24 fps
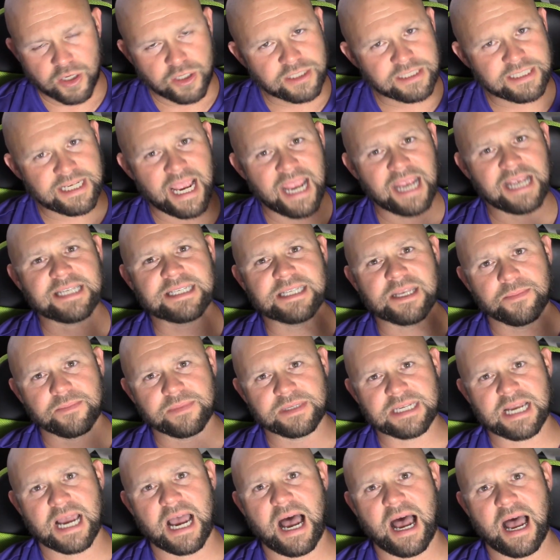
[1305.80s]
take some
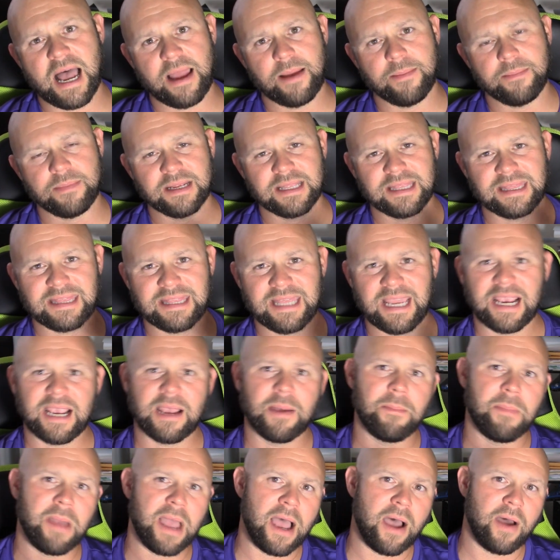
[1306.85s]
time to think
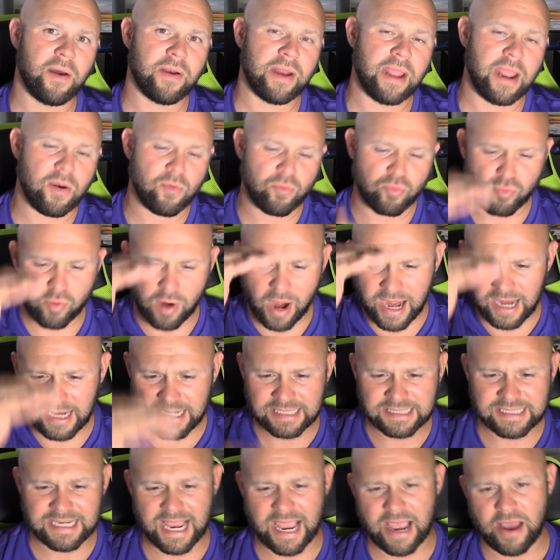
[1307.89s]
about and
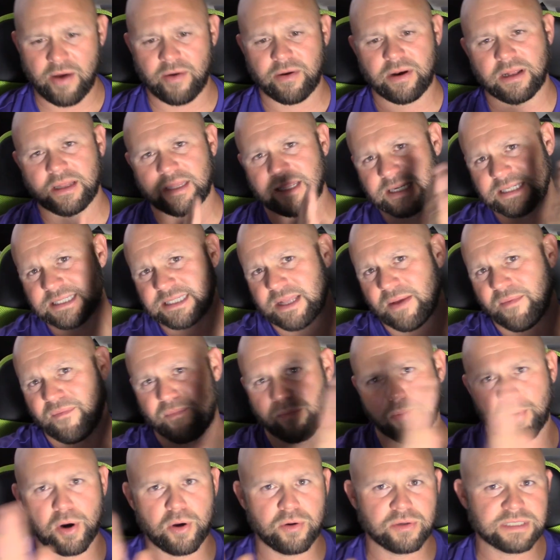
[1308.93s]
write down a list of
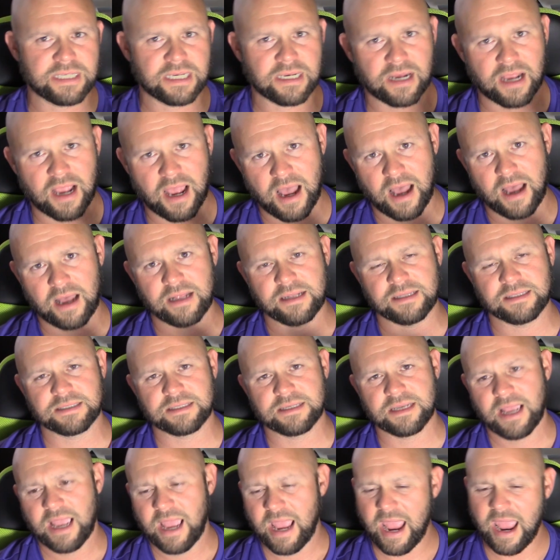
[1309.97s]
pros and
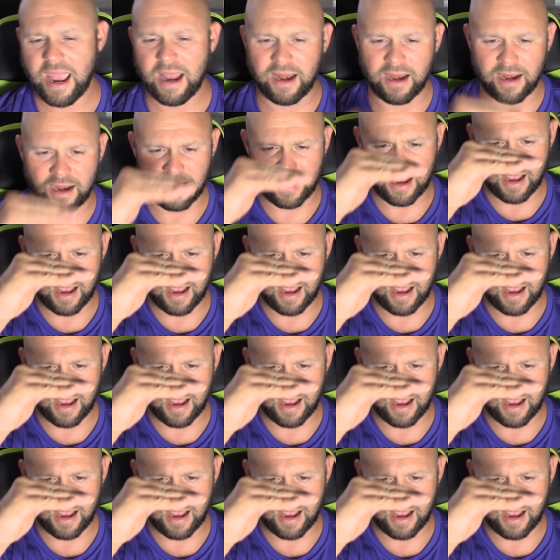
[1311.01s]
cons, and